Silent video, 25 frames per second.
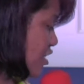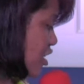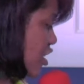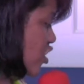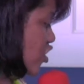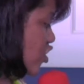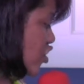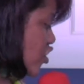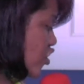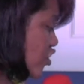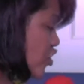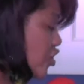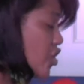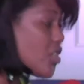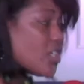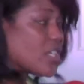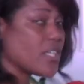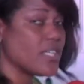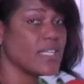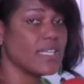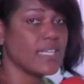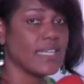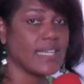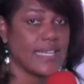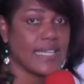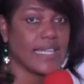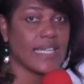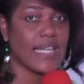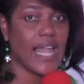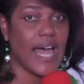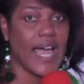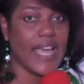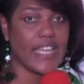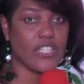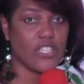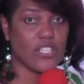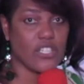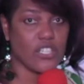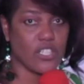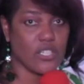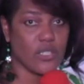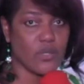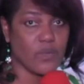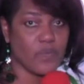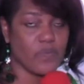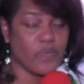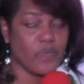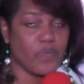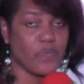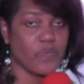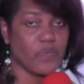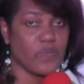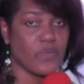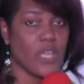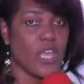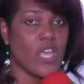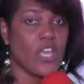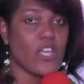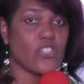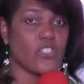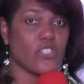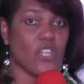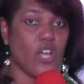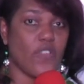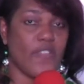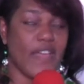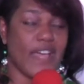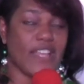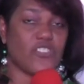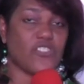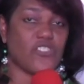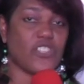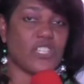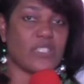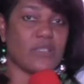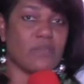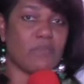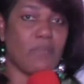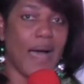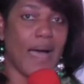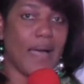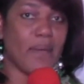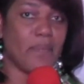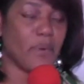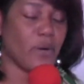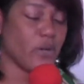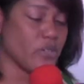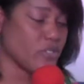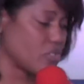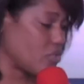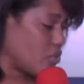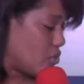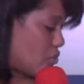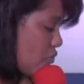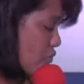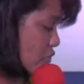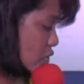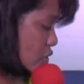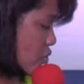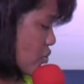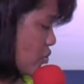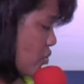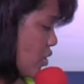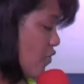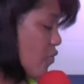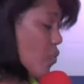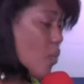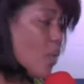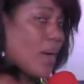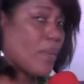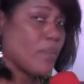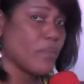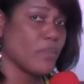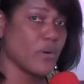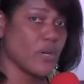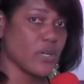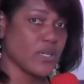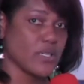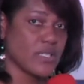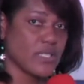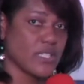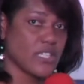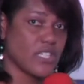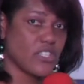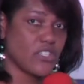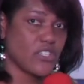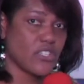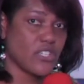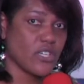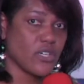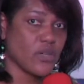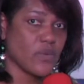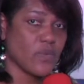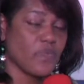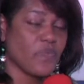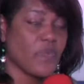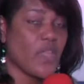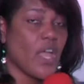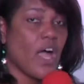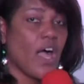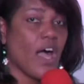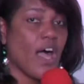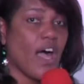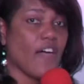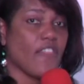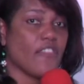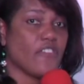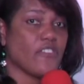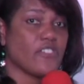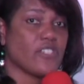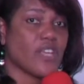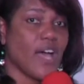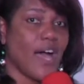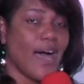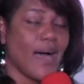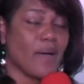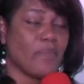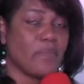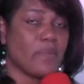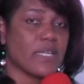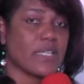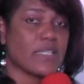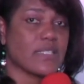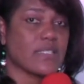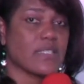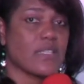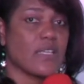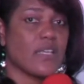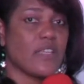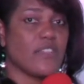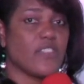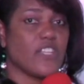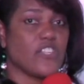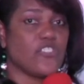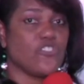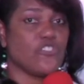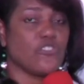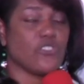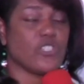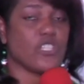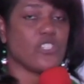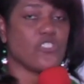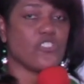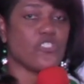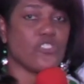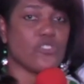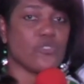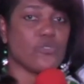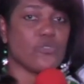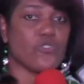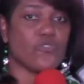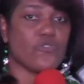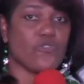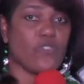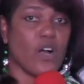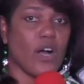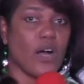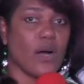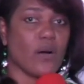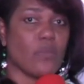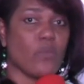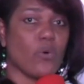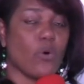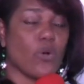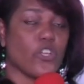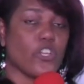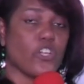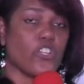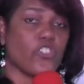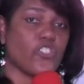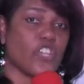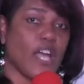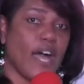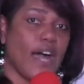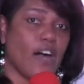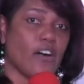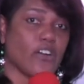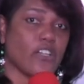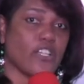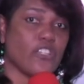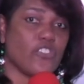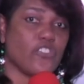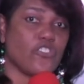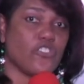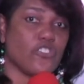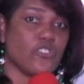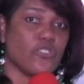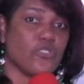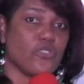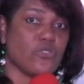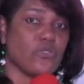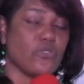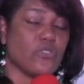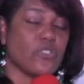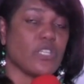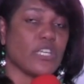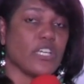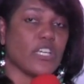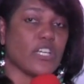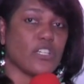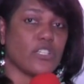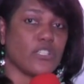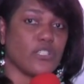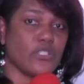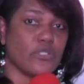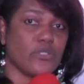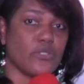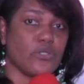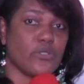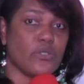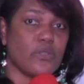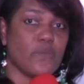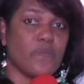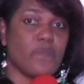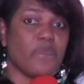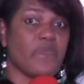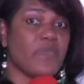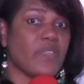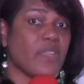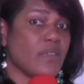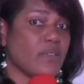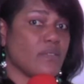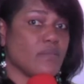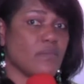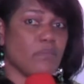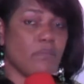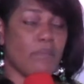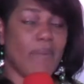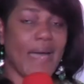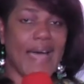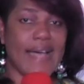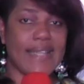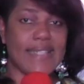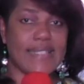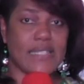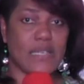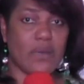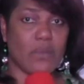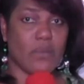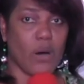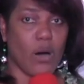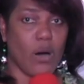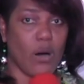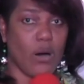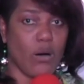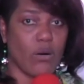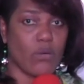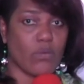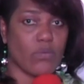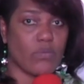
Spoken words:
should enlighten you. So that's just my personal view of what books can do. Other topics that you can choose from or your child can choose include basketball,